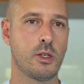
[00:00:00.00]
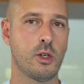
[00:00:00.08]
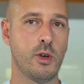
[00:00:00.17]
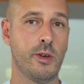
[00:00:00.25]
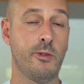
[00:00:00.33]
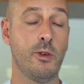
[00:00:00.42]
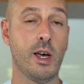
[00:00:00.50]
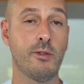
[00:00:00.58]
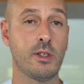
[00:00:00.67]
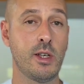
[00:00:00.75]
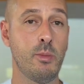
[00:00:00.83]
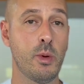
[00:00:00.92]
So if you have
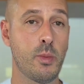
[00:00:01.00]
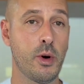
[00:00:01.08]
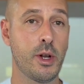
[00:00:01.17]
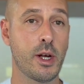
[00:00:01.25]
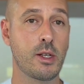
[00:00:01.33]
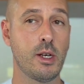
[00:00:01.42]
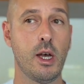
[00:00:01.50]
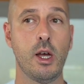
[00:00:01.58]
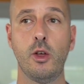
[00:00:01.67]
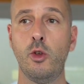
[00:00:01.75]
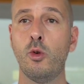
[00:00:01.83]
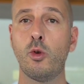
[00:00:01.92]
a simple product,
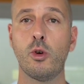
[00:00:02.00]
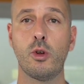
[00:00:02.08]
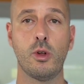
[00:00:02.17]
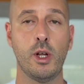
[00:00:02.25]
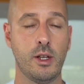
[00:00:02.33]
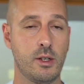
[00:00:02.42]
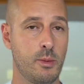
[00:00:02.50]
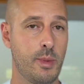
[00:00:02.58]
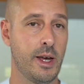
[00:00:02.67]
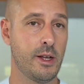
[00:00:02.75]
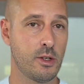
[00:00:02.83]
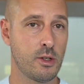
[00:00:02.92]
you could, and the
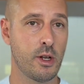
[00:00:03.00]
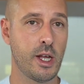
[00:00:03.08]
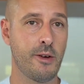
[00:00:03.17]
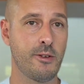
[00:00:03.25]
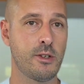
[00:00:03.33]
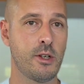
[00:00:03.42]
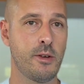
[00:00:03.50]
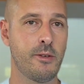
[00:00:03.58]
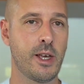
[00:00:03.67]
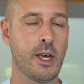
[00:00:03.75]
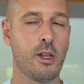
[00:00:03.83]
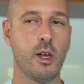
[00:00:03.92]
supplier does not have a
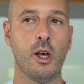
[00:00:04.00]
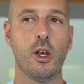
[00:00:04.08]
certificate,